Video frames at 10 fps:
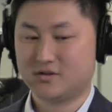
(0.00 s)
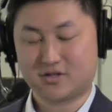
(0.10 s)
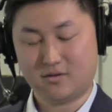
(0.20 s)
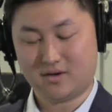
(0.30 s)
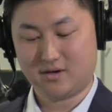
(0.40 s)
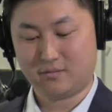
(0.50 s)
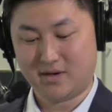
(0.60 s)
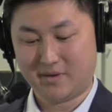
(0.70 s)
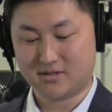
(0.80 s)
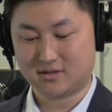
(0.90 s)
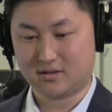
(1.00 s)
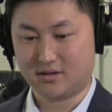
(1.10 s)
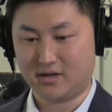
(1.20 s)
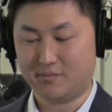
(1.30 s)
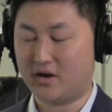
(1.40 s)
So uh, we
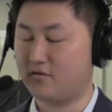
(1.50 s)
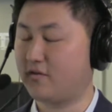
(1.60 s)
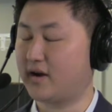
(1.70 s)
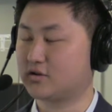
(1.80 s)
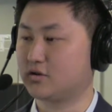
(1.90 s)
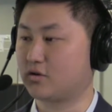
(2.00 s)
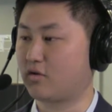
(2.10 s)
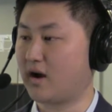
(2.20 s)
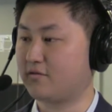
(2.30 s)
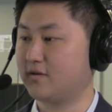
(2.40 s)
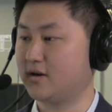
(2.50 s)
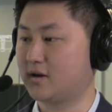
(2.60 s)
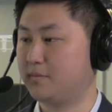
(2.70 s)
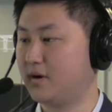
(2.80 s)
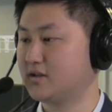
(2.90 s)
basically manufacture graphene
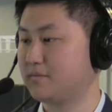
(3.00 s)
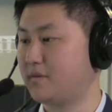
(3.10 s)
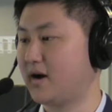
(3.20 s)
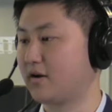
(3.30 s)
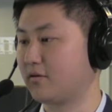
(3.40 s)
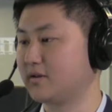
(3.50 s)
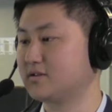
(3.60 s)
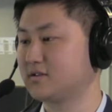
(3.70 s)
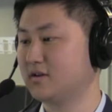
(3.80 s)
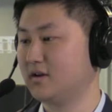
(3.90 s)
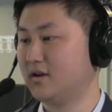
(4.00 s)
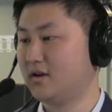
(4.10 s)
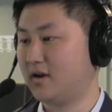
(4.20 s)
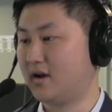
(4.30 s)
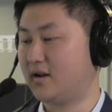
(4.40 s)
composite batteries.
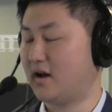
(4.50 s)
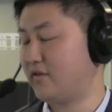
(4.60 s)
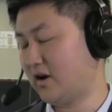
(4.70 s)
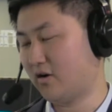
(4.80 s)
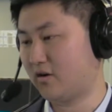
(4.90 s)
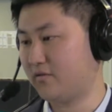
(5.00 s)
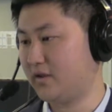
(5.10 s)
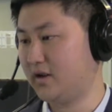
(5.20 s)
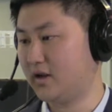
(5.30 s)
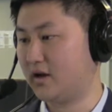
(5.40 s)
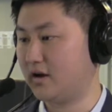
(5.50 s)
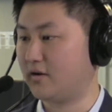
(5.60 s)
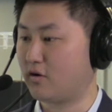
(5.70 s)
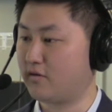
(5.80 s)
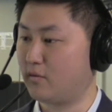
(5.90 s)
And uh, have you heard of the
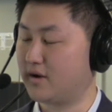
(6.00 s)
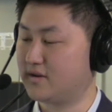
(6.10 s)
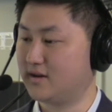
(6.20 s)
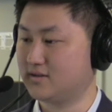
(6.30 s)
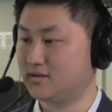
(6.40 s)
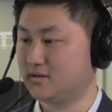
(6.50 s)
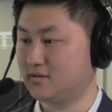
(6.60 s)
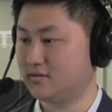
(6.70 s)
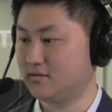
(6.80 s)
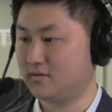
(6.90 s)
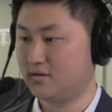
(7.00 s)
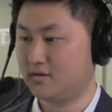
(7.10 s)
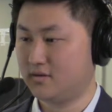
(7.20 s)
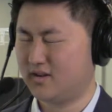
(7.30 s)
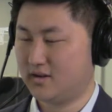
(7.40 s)
uh, heard of what it does? I have
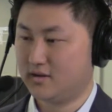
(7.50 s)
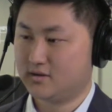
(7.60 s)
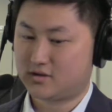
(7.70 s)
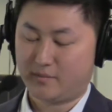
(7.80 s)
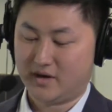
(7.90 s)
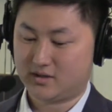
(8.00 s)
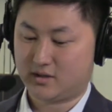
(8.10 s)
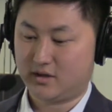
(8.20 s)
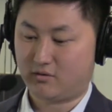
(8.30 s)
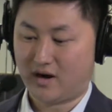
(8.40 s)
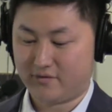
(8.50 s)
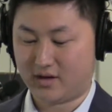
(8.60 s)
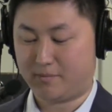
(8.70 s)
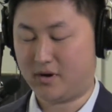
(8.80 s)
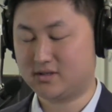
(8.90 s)
not. So basically,
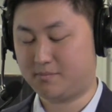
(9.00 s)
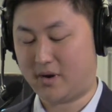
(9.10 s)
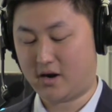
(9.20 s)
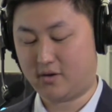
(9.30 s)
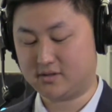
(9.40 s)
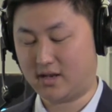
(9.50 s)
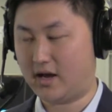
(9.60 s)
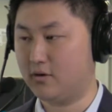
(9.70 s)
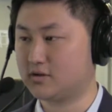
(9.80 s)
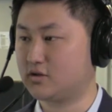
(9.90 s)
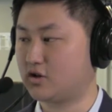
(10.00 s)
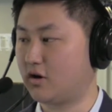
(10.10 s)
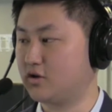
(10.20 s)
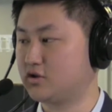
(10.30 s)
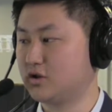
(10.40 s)
graphene composite batteries allow us to
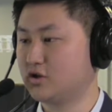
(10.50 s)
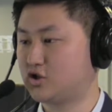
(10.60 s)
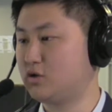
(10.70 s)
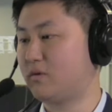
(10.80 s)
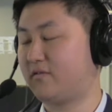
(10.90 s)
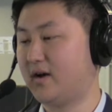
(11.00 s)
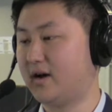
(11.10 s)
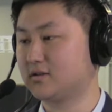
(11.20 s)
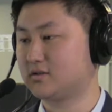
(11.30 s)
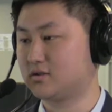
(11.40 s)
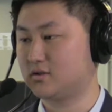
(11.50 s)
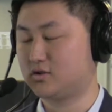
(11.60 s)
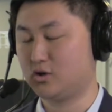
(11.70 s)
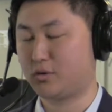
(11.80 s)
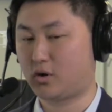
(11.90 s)
charge super fast,
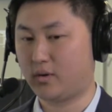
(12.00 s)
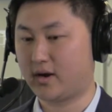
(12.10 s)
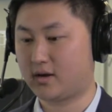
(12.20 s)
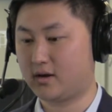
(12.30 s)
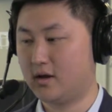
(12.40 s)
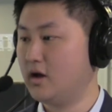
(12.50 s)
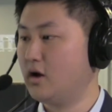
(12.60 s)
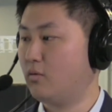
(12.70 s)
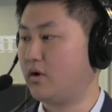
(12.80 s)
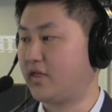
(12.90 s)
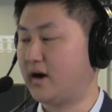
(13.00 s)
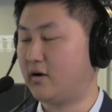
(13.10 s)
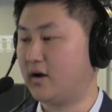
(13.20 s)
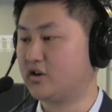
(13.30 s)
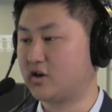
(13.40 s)
super quick,
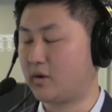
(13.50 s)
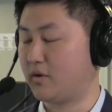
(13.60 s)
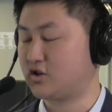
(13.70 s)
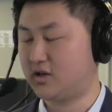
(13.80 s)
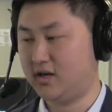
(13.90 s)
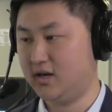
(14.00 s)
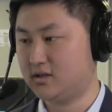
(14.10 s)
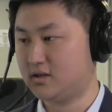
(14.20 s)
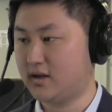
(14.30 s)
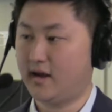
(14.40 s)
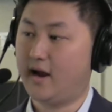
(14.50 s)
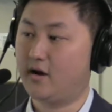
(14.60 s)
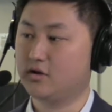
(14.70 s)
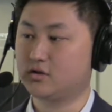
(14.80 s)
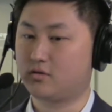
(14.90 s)
without uh, generating much heat, and
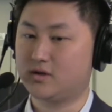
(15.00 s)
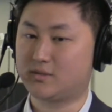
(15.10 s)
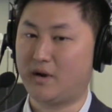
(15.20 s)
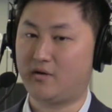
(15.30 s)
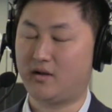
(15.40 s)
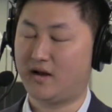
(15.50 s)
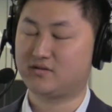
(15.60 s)
also increase the battery life